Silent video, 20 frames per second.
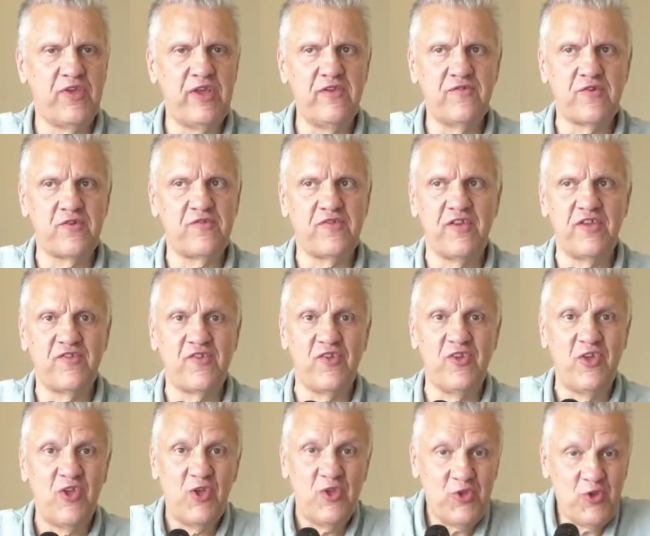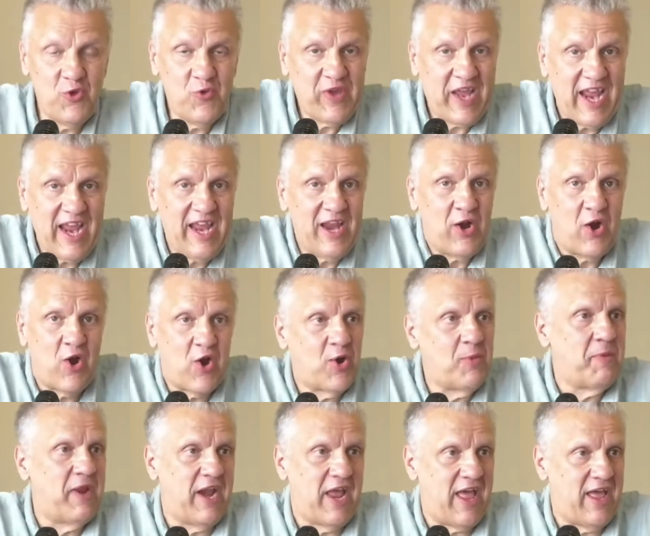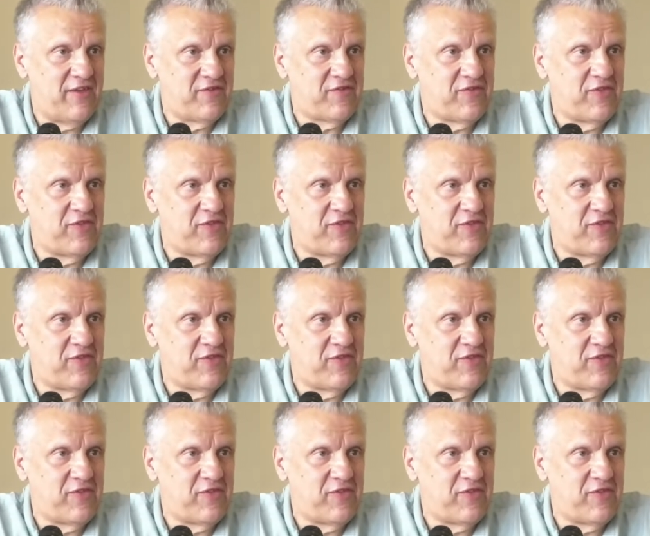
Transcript: these are teaching. You can't harmonize